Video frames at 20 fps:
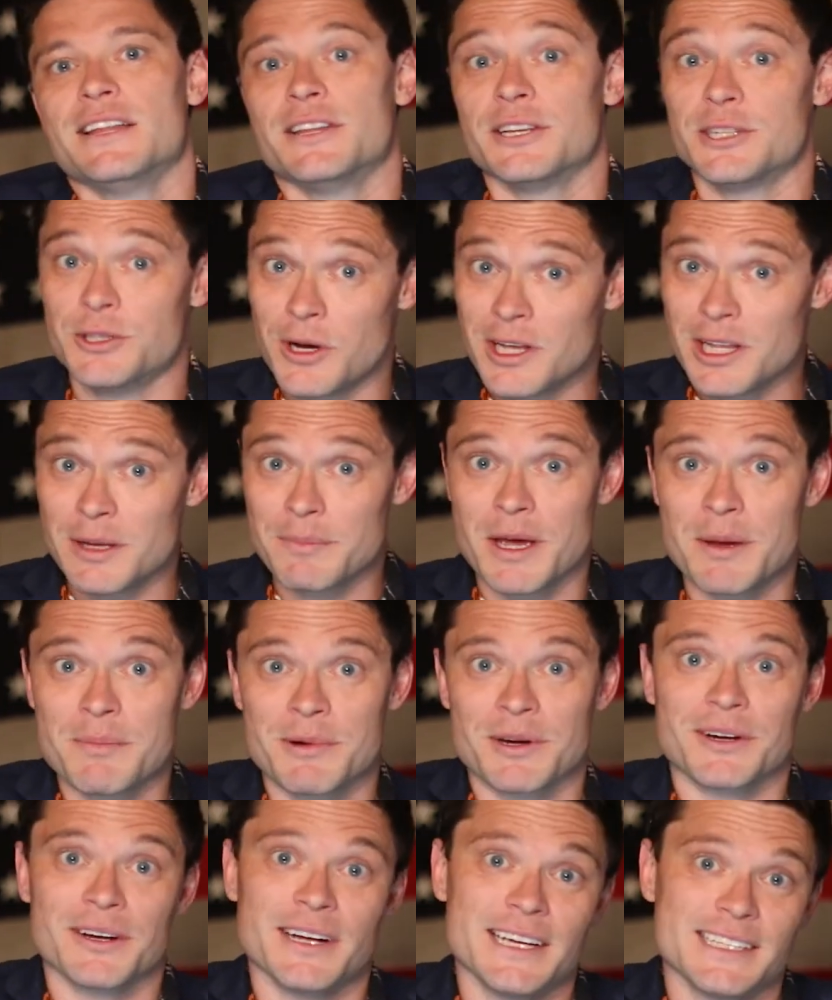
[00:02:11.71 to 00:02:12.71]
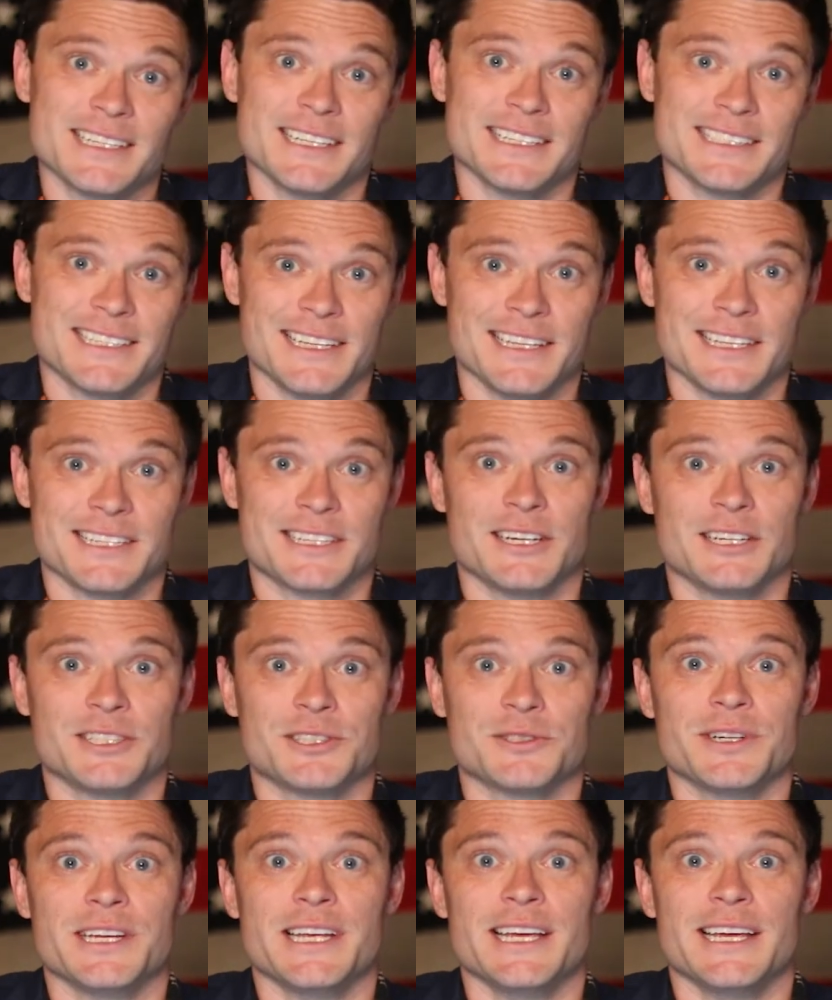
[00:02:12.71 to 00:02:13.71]
The toilet paper crisis in this
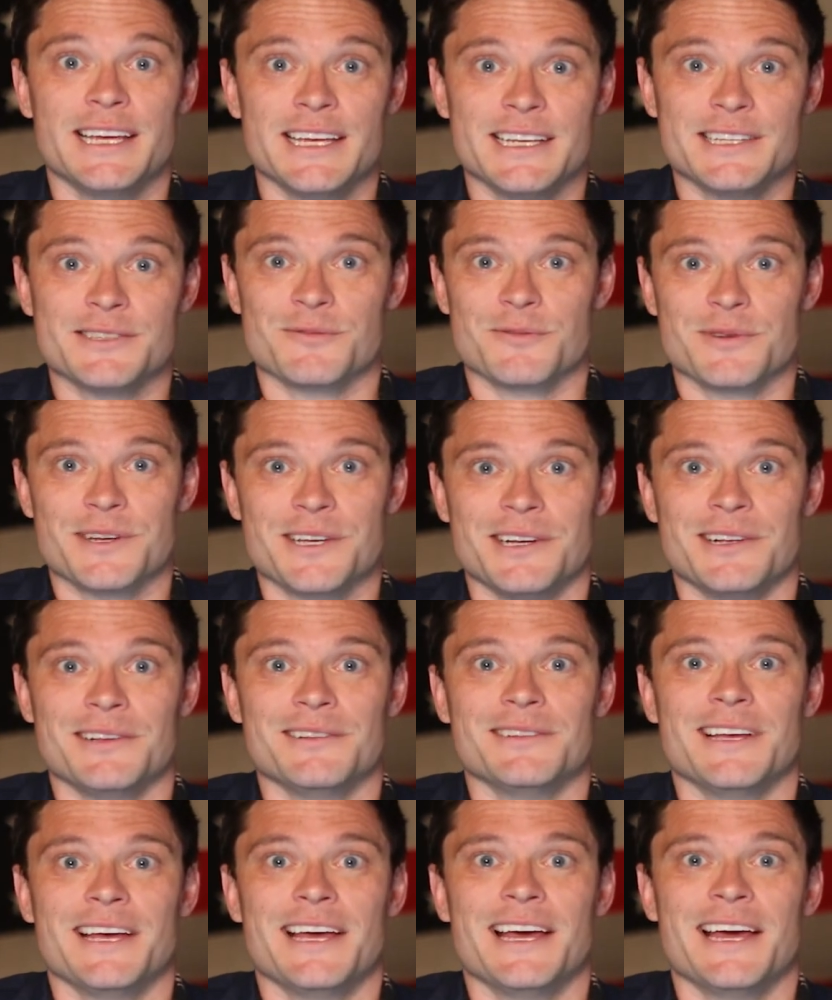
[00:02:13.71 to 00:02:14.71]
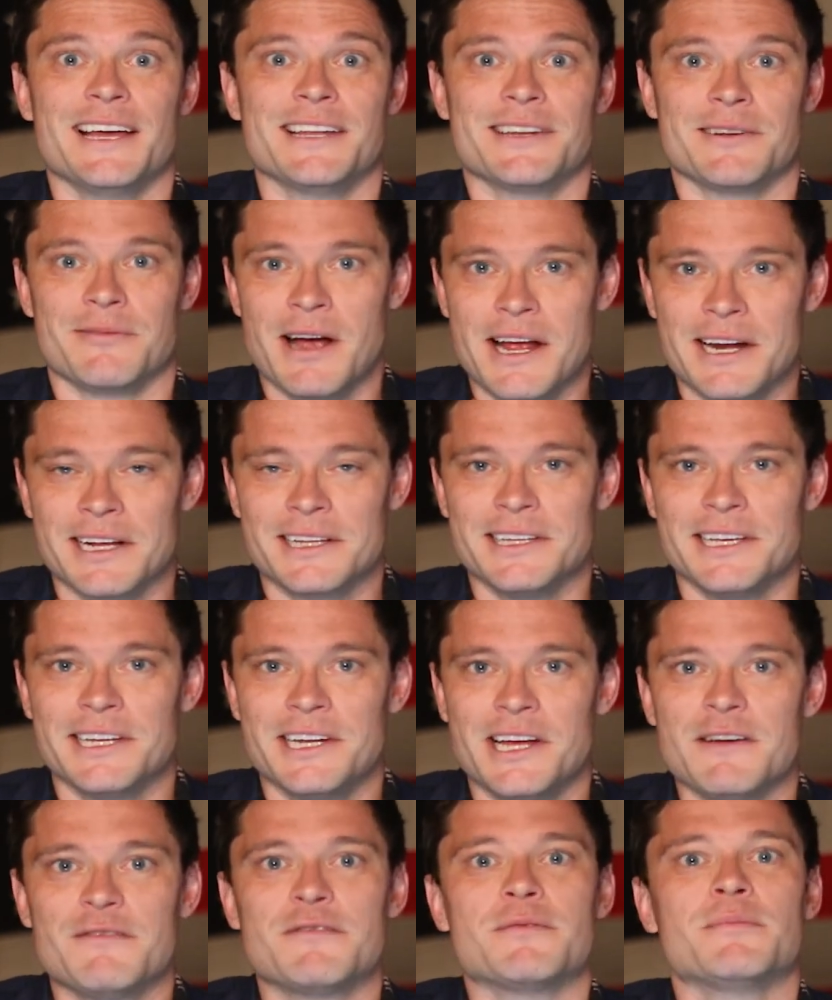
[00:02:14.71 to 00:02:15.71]
country is real, and ironically
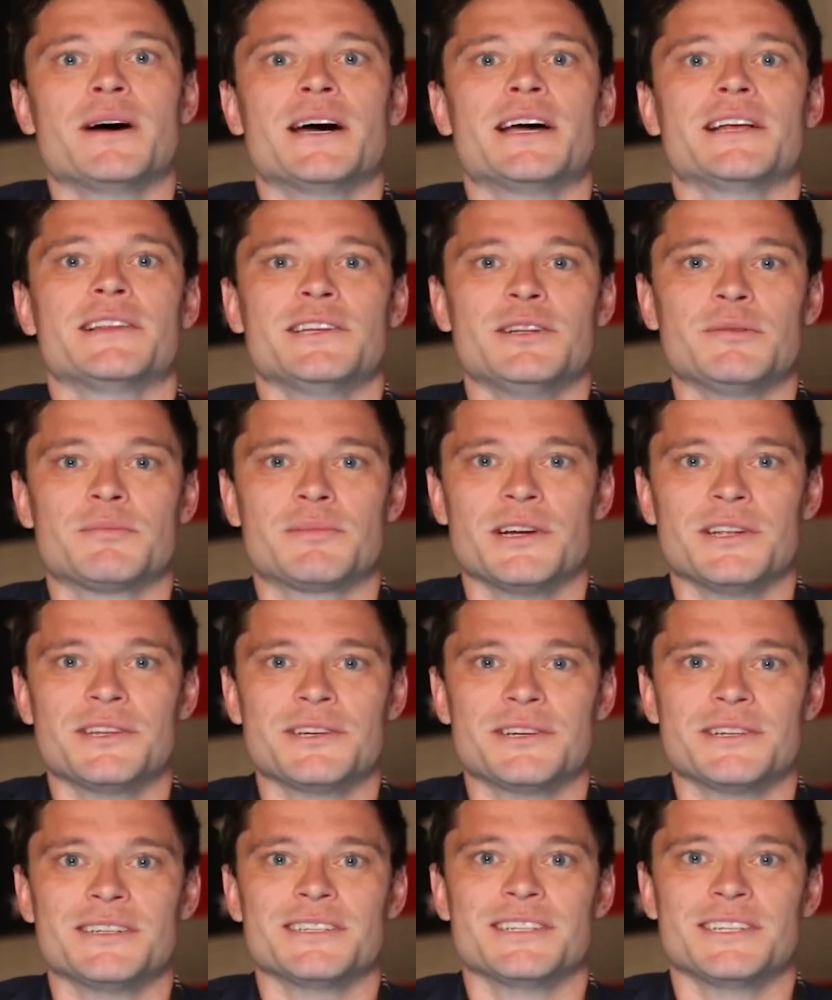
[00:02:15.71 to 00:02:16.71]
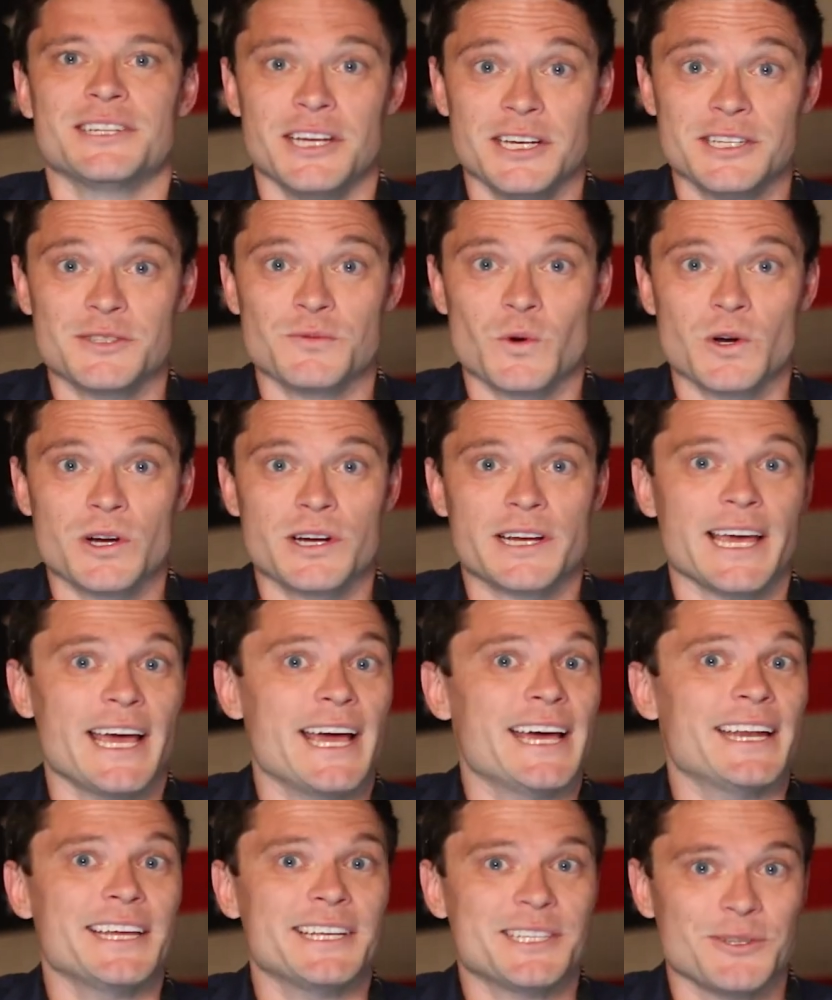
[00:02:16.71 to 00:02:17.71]
enough, my little brother does work
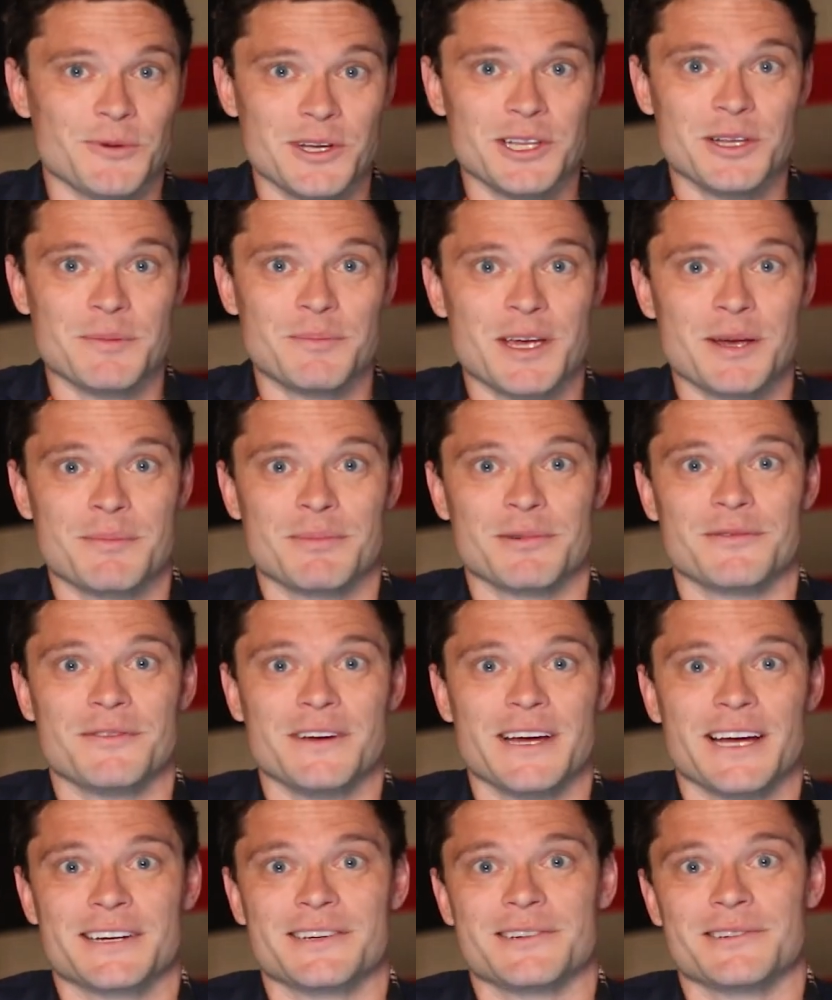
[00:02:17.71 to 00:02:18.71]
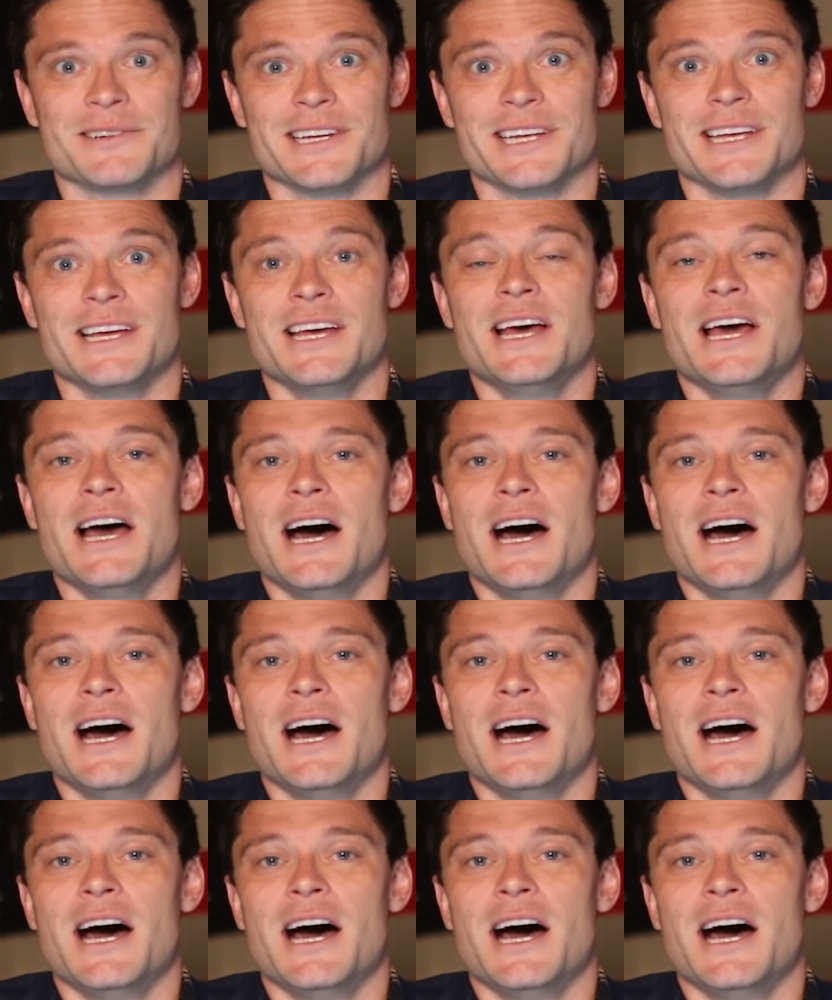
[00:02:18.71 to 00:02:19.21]
at a toilet paper factory.